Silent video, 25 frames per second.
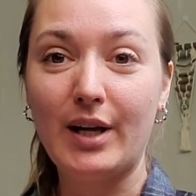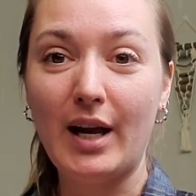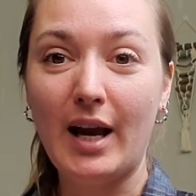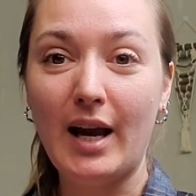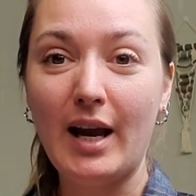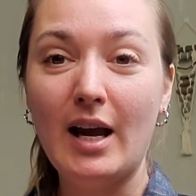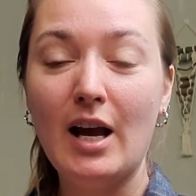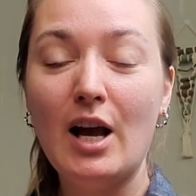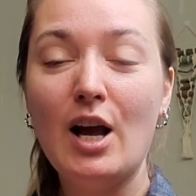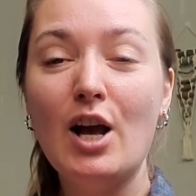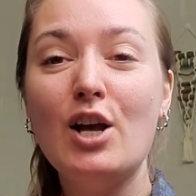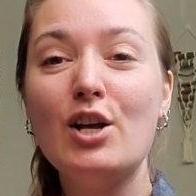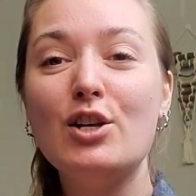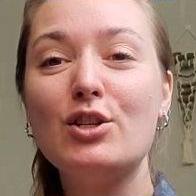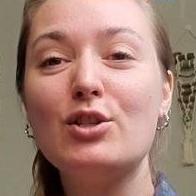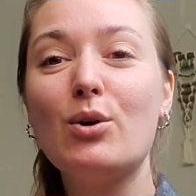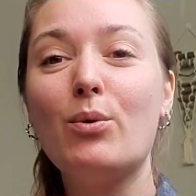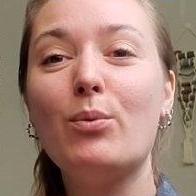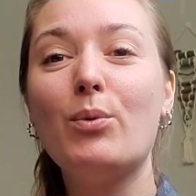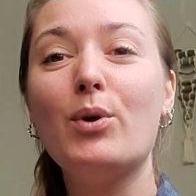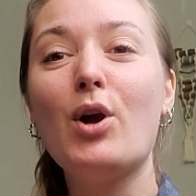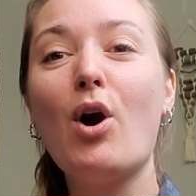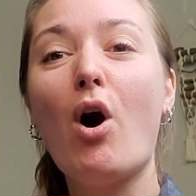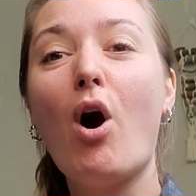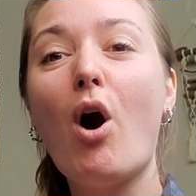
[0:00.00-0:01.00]
Okay, so
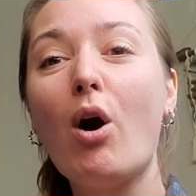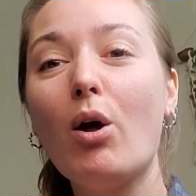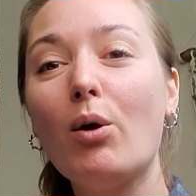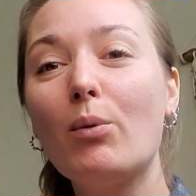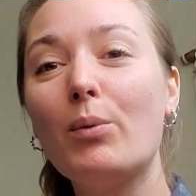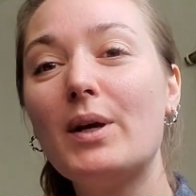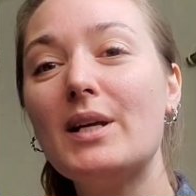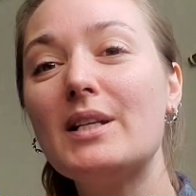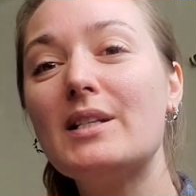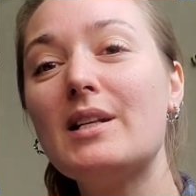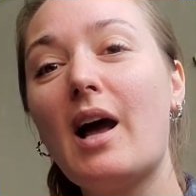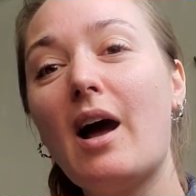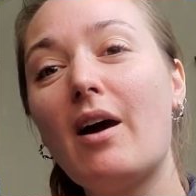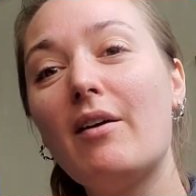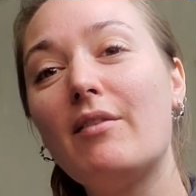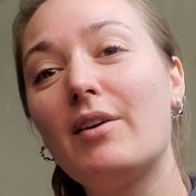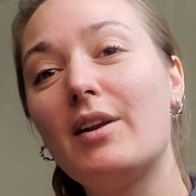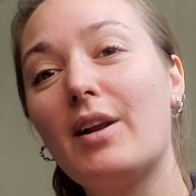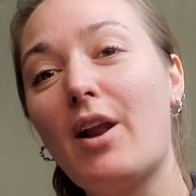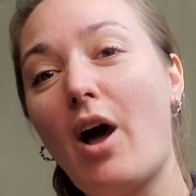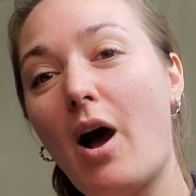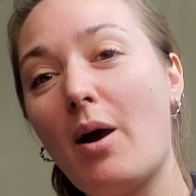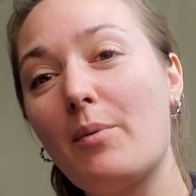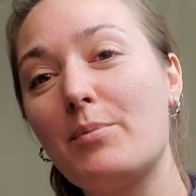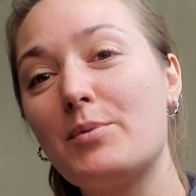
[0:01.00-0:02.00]
we always have
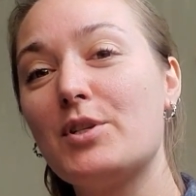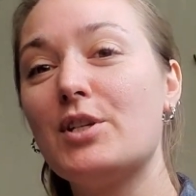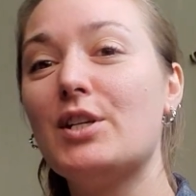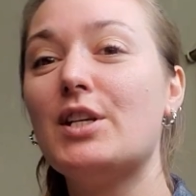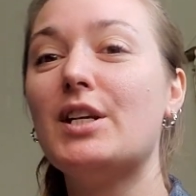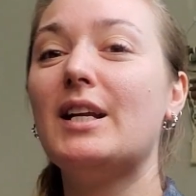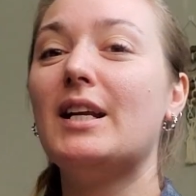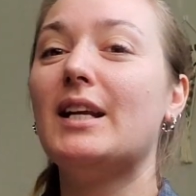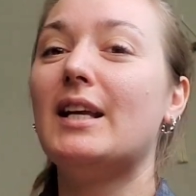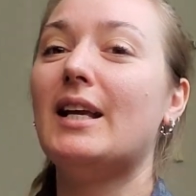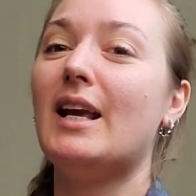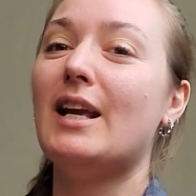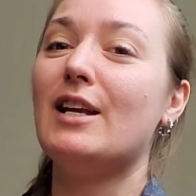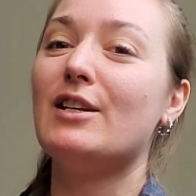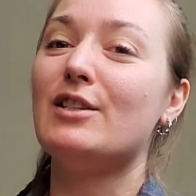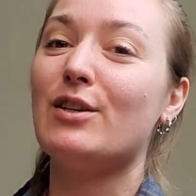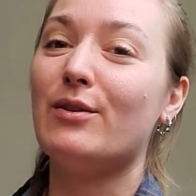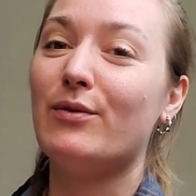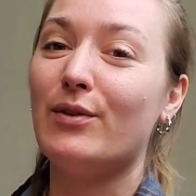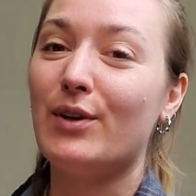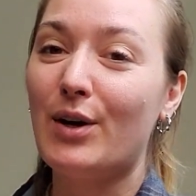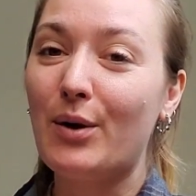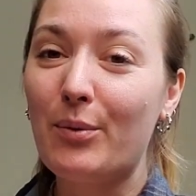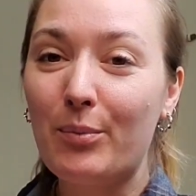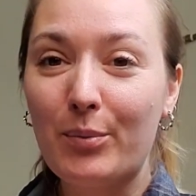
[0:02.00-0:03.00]
an option in case
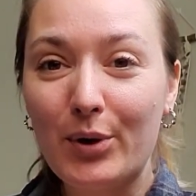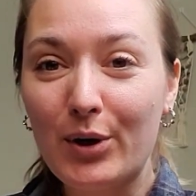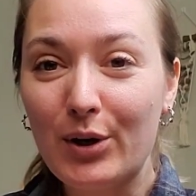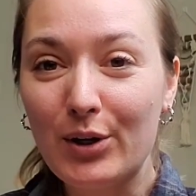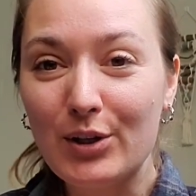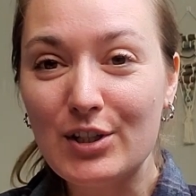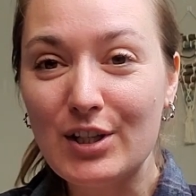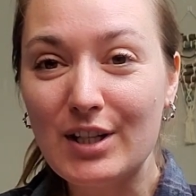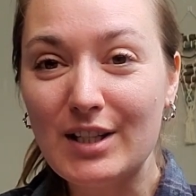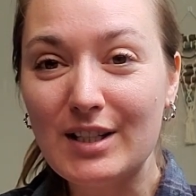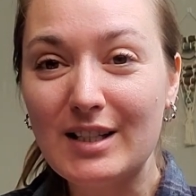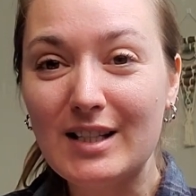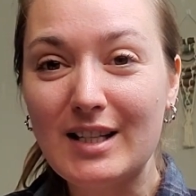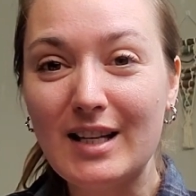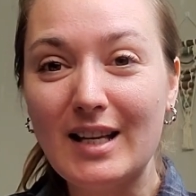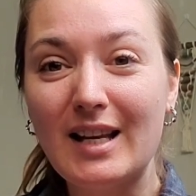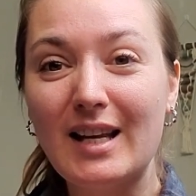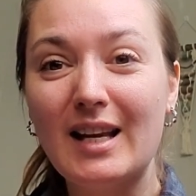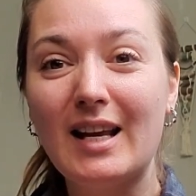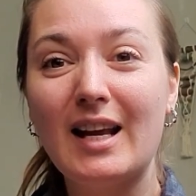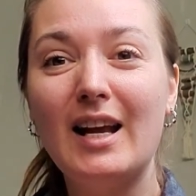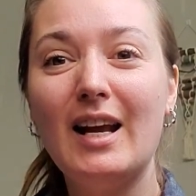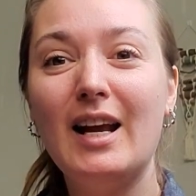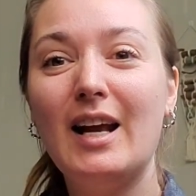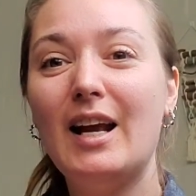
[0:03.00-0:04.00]
of an
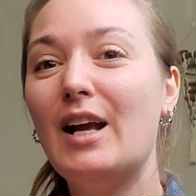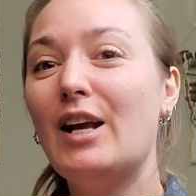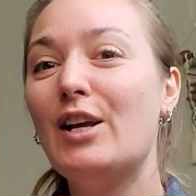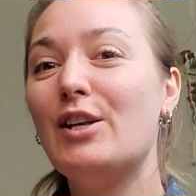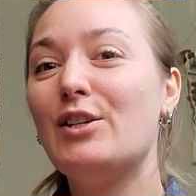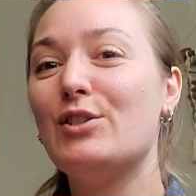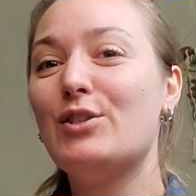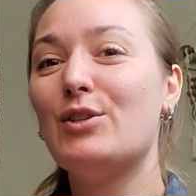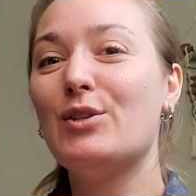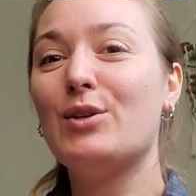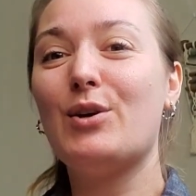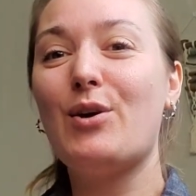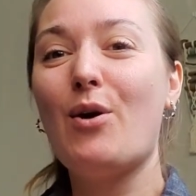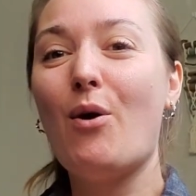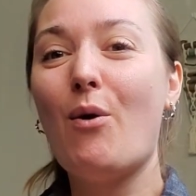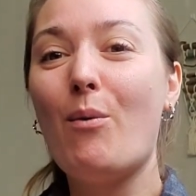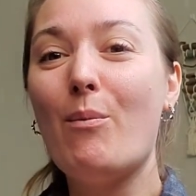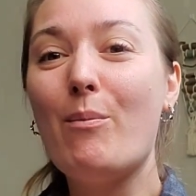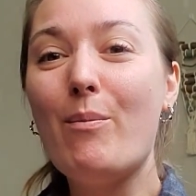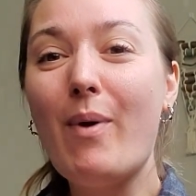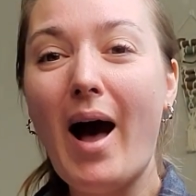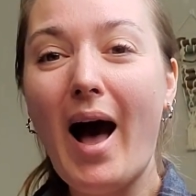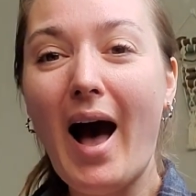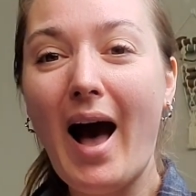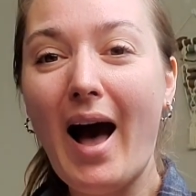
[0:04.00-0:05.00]
emergency to go
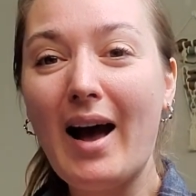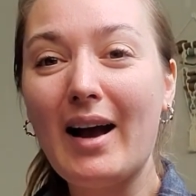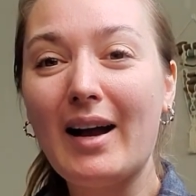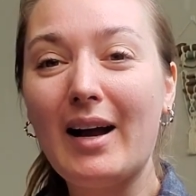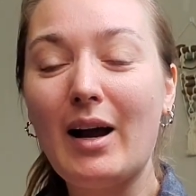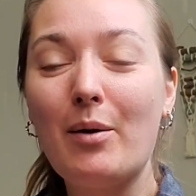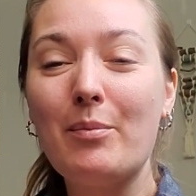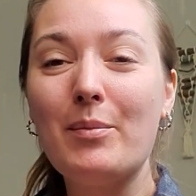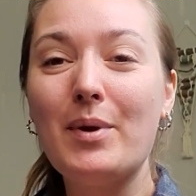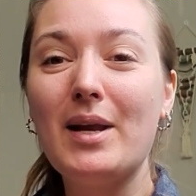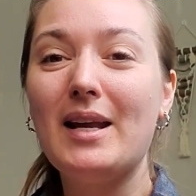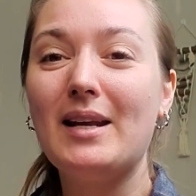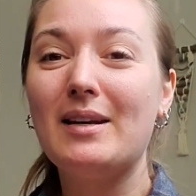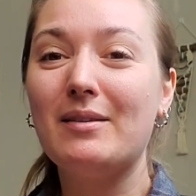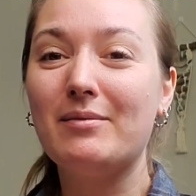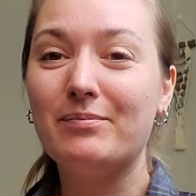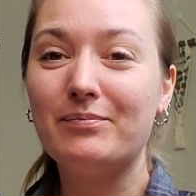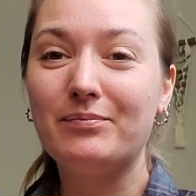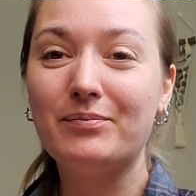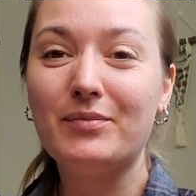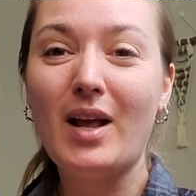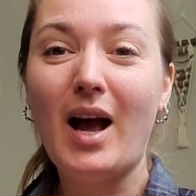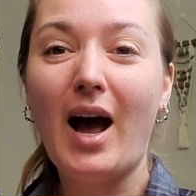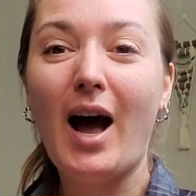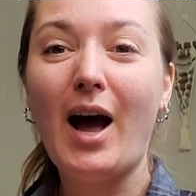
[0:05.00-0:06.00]
back. I mean,
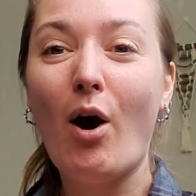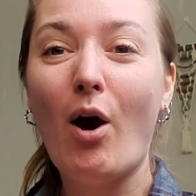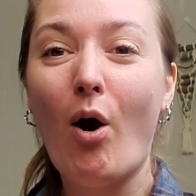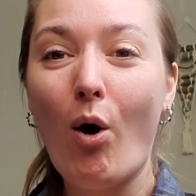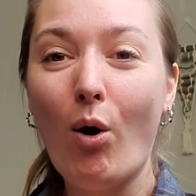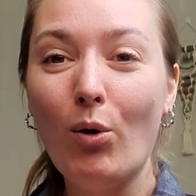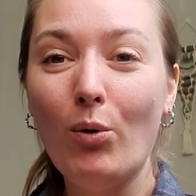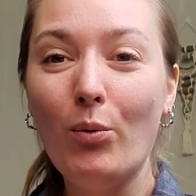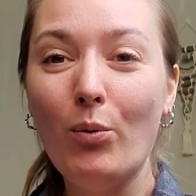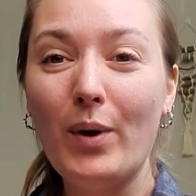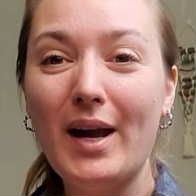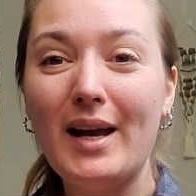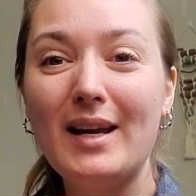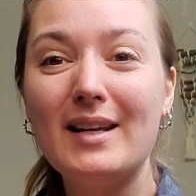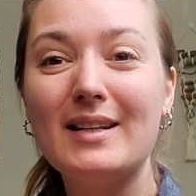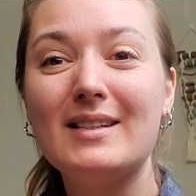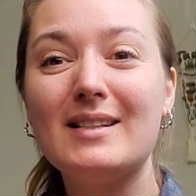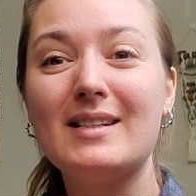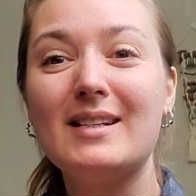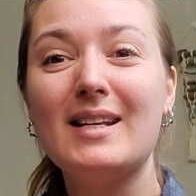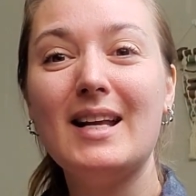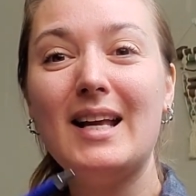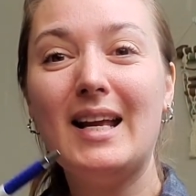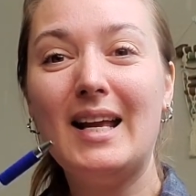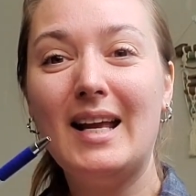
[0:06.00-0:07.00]
I
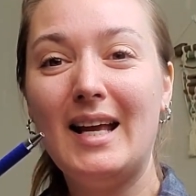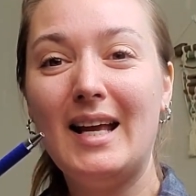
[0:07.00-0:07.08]
always